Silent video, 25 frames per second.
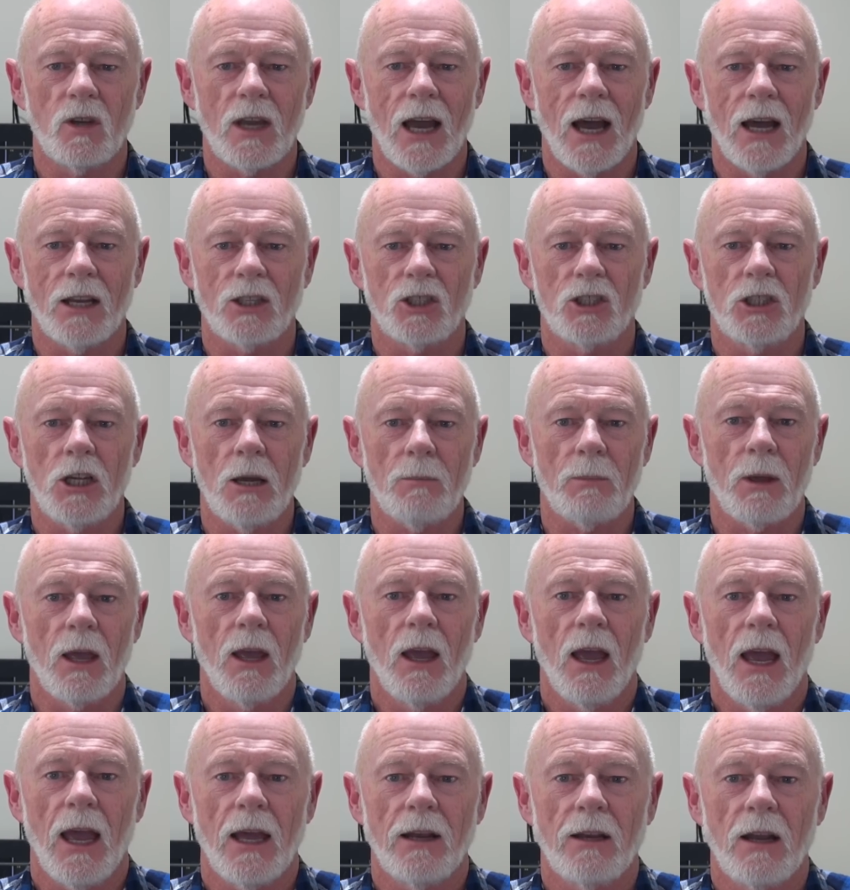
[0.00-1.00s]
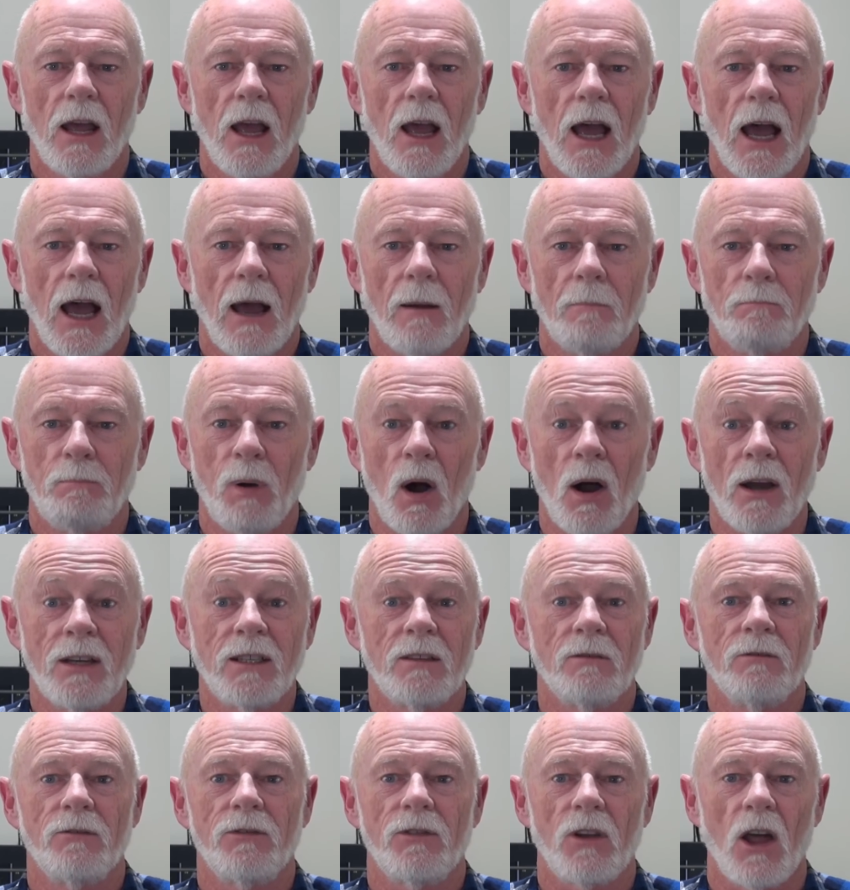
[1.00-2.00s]
can't ship and bind
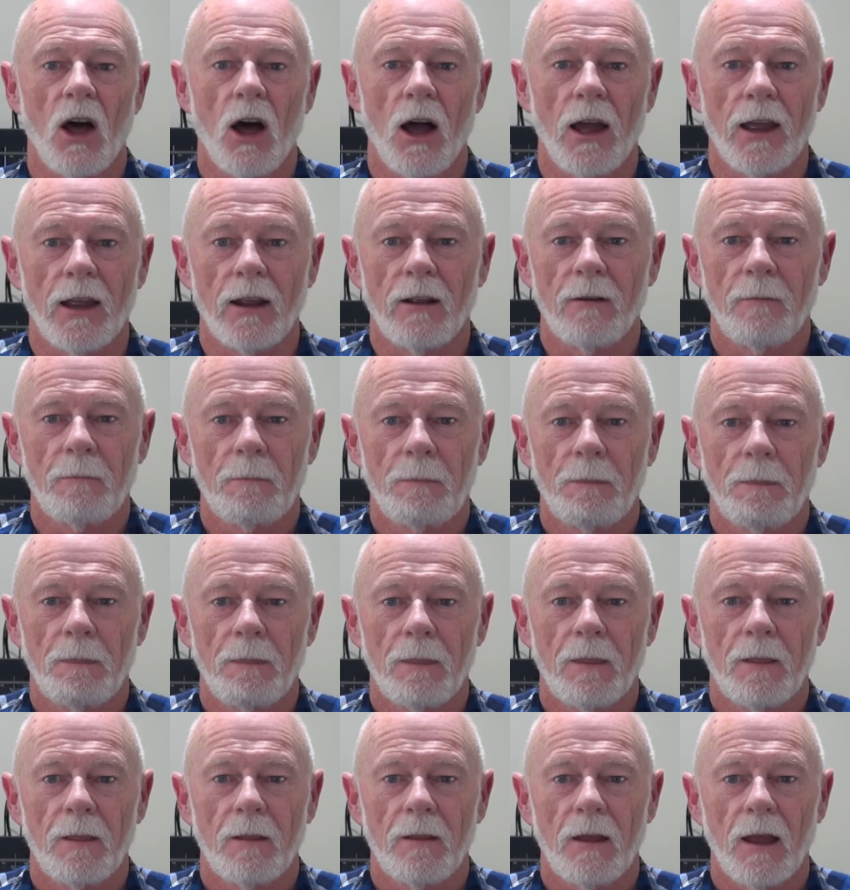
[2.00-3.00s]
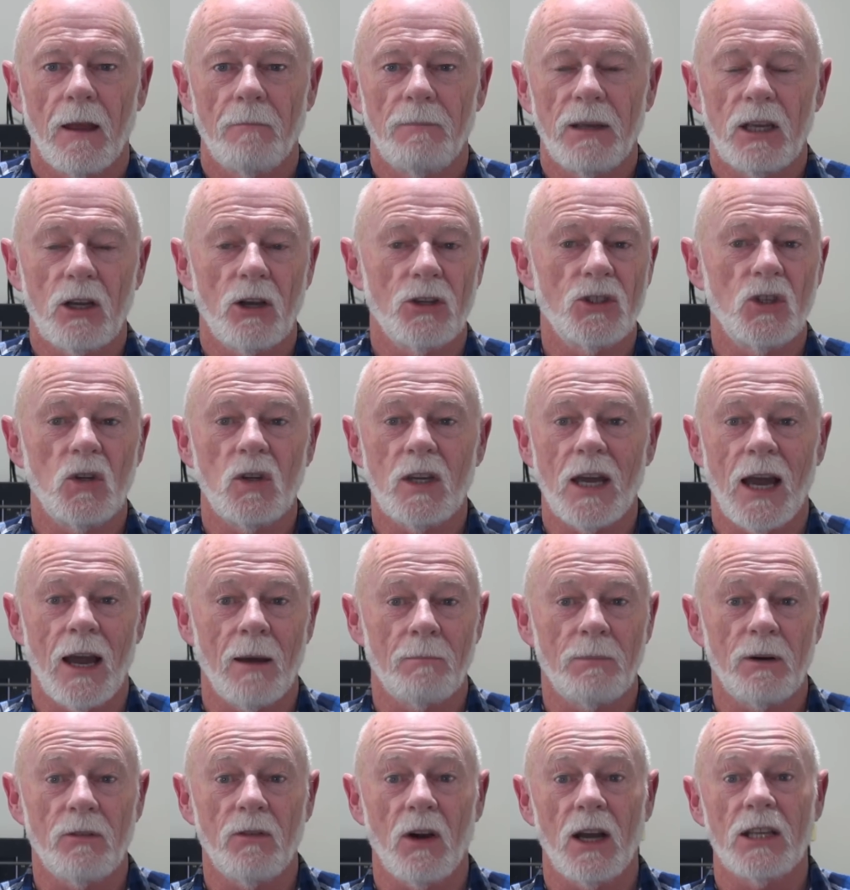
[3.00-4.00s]
and fly because you
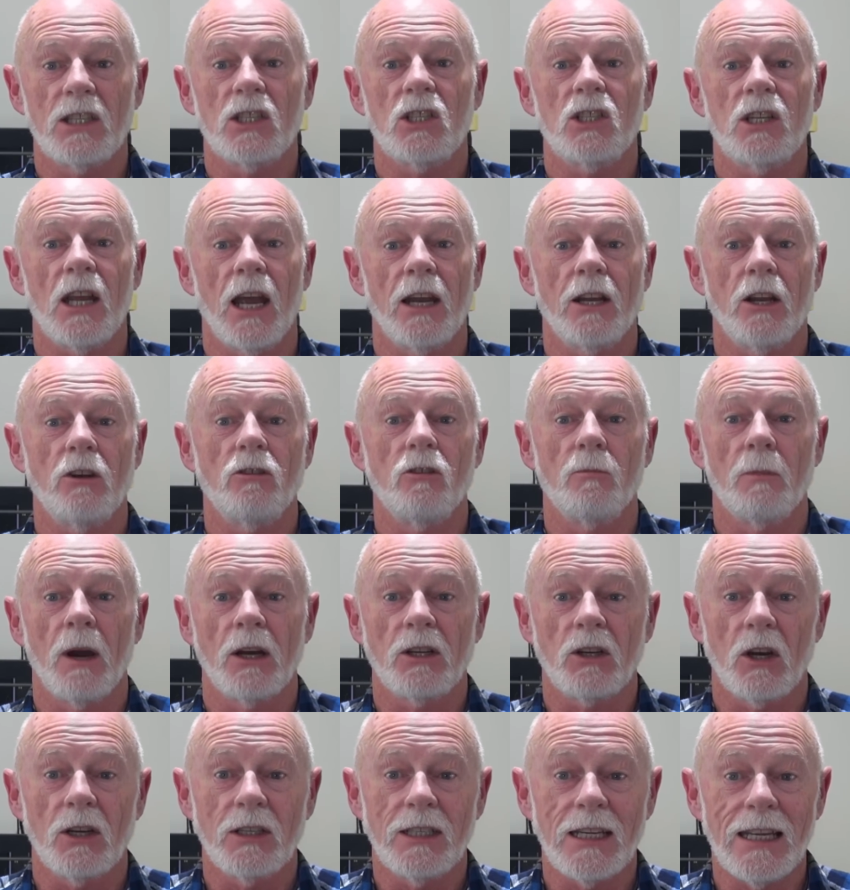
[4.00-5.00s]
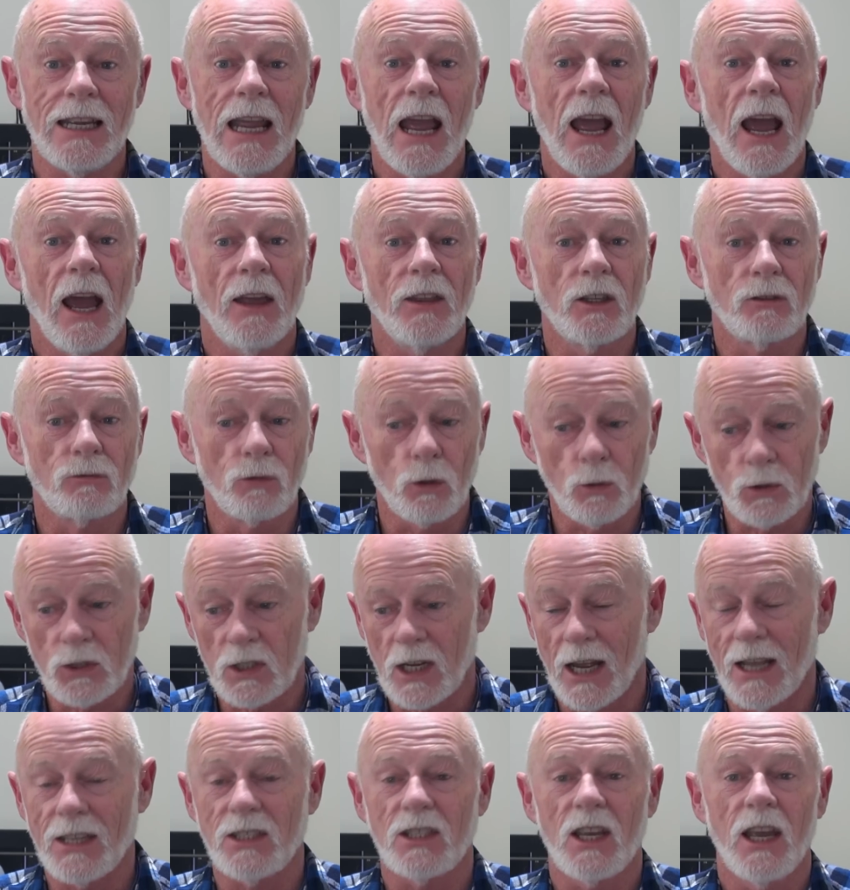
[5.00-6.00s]
can't provide standard remote ID, and the rule
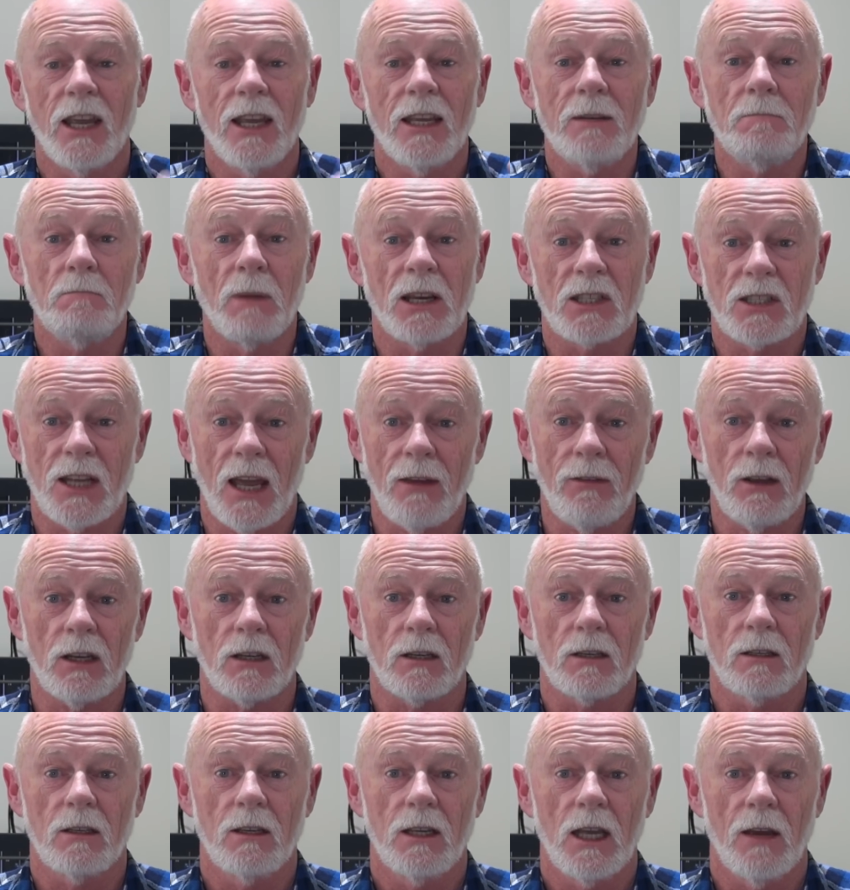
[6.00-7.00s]
states it must have it.